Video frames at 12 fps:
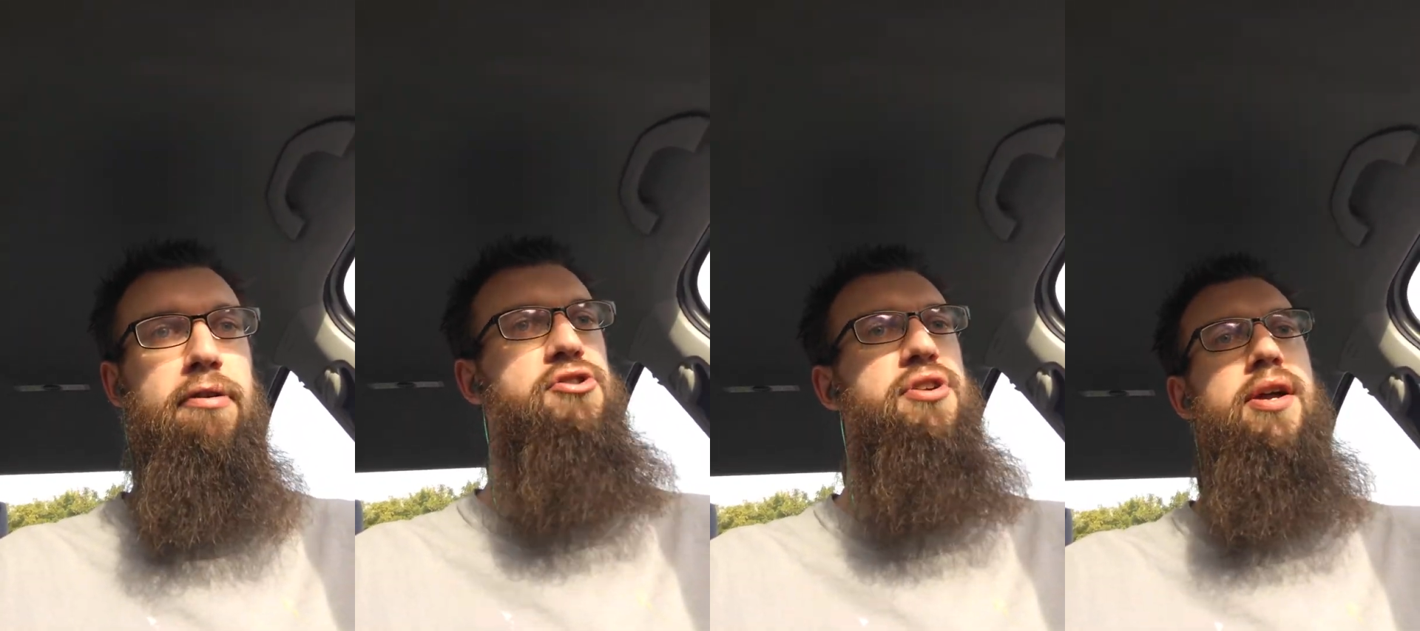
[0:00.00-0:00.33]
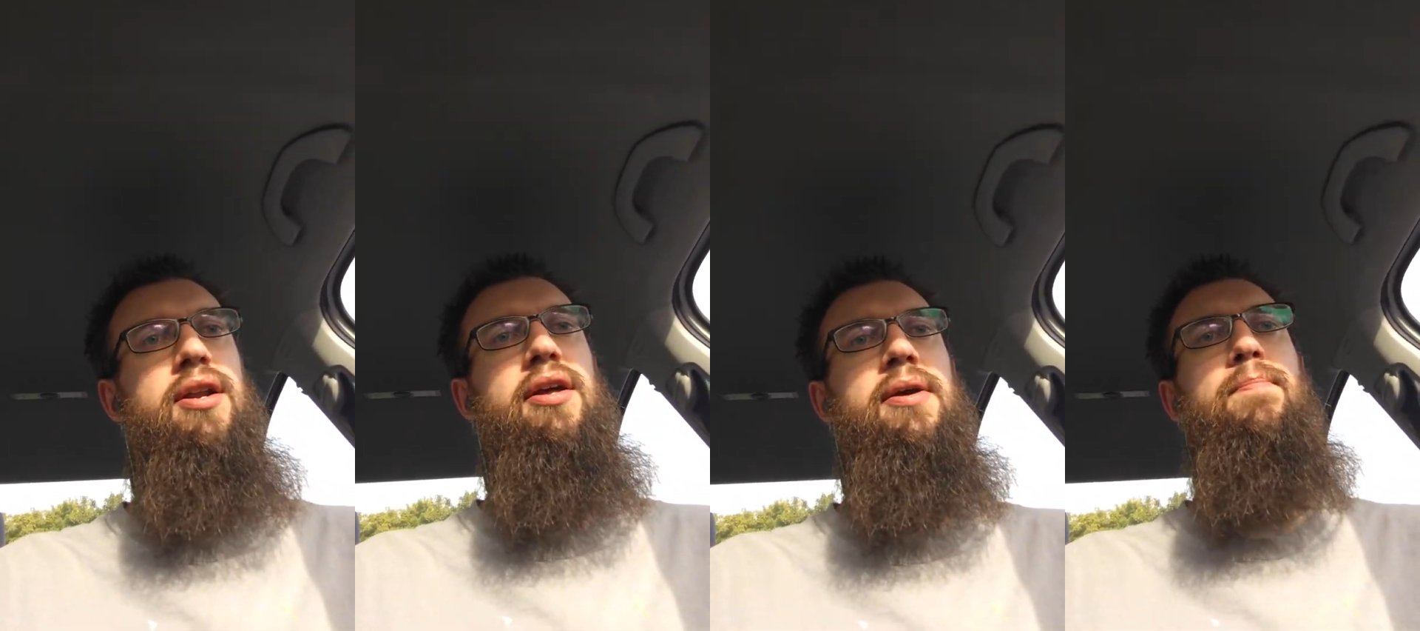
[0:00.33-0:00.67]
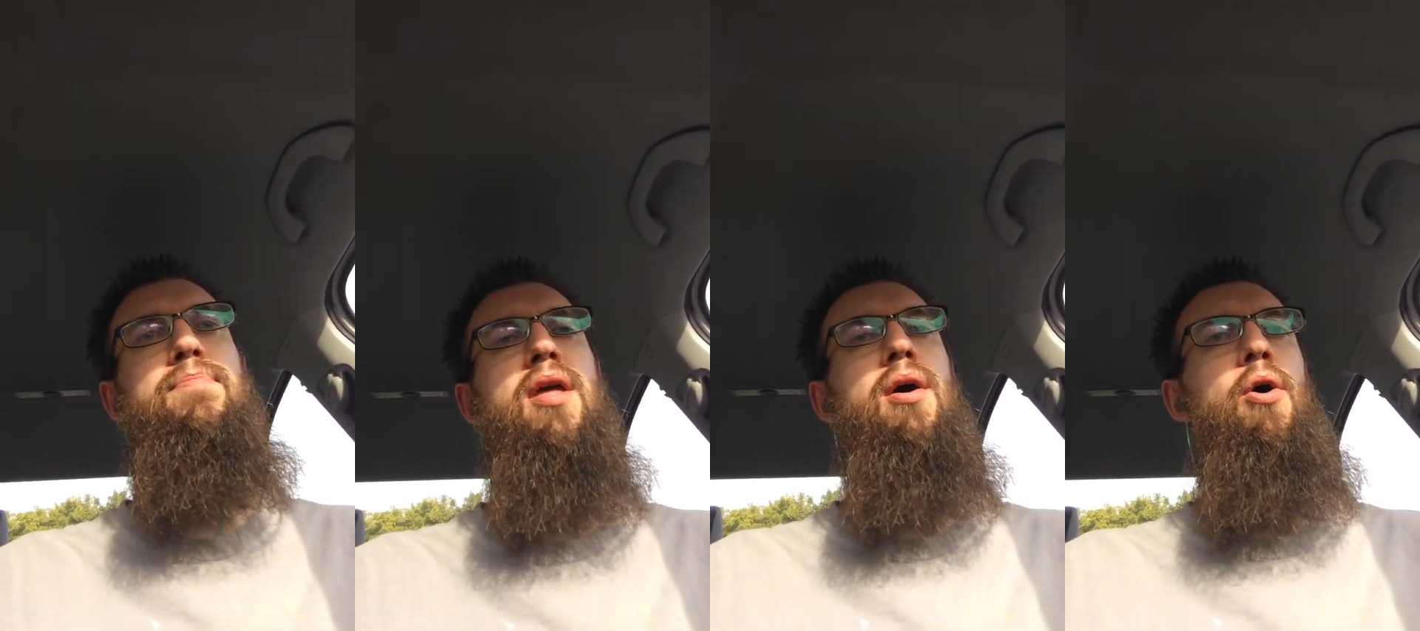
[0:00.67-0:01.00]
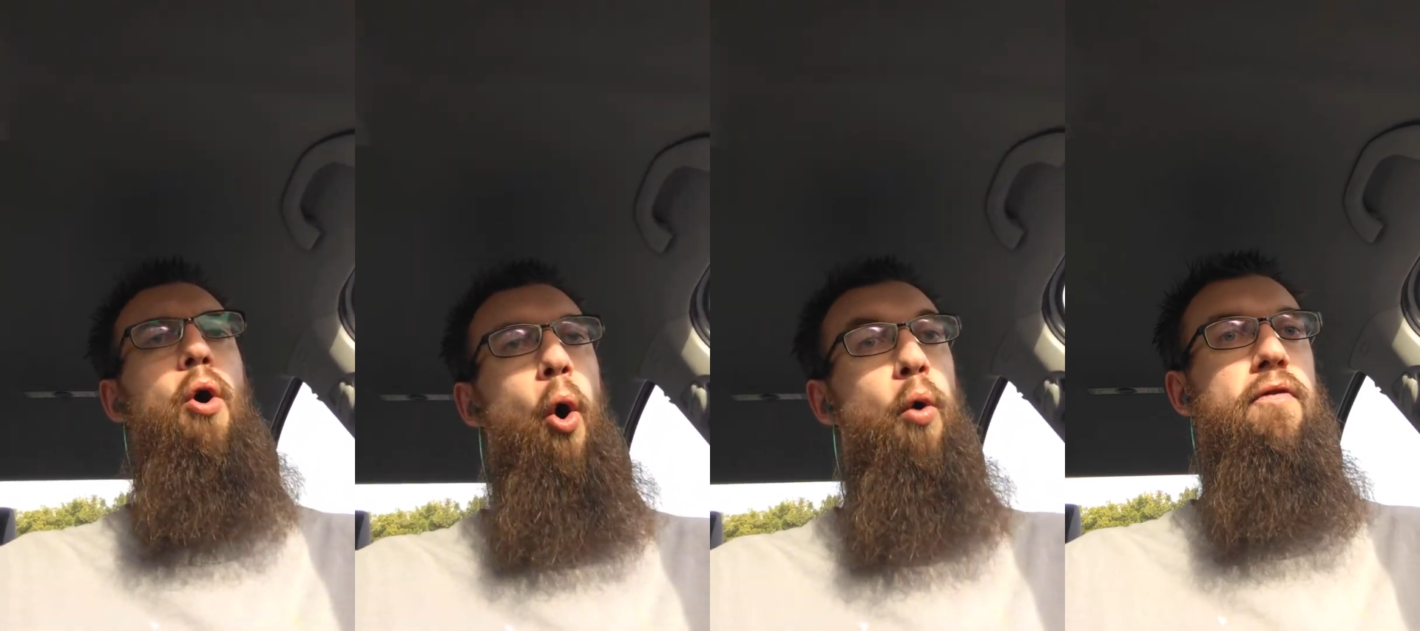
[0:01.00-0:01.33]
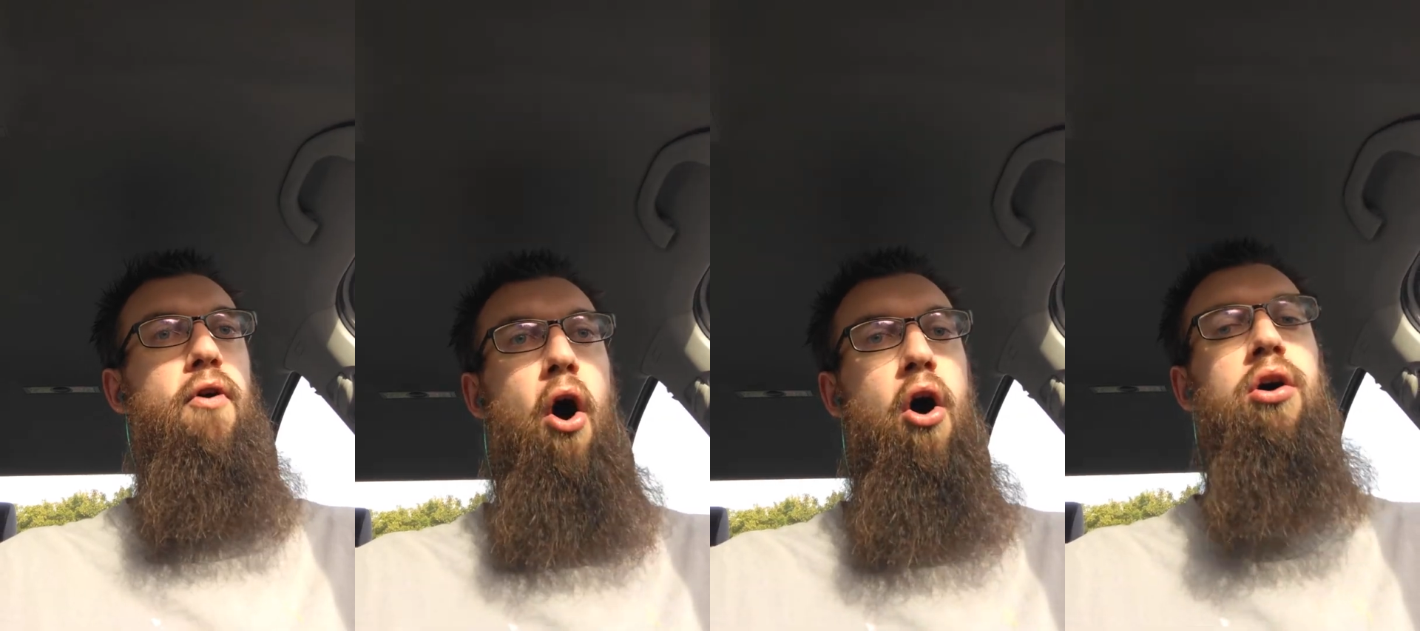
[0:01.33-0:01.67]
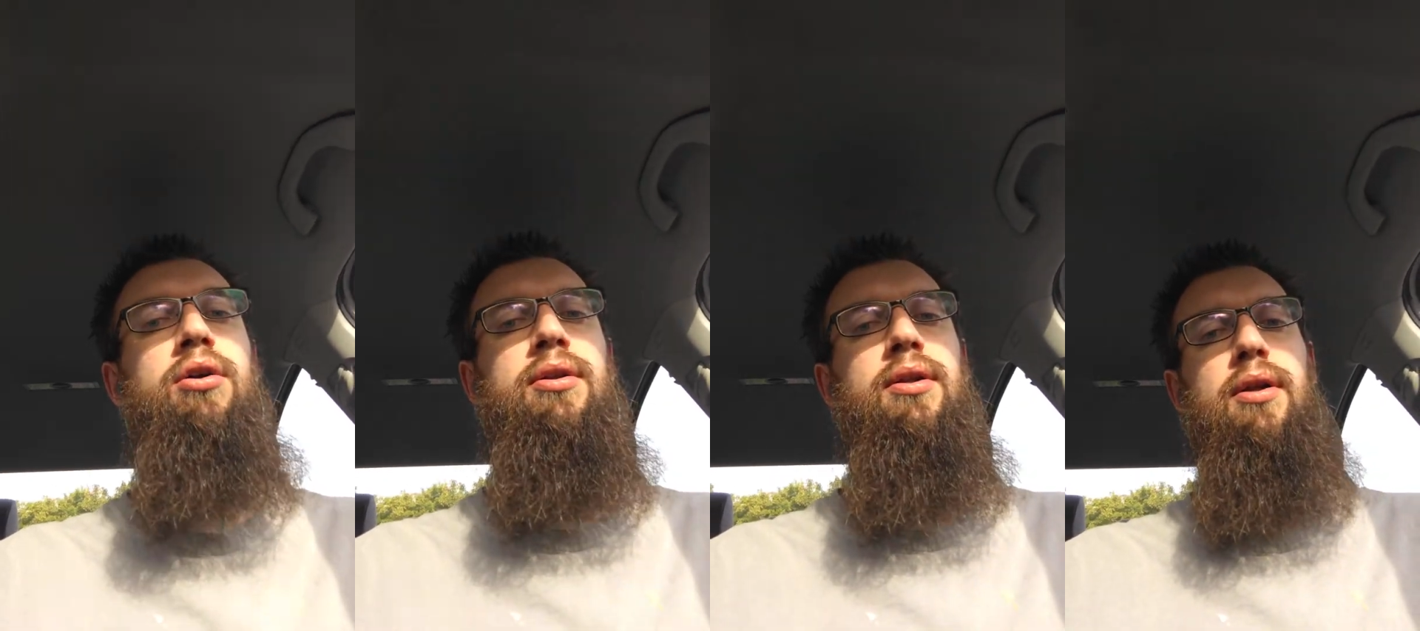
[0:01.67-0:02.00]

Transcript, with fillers: Christianity overall.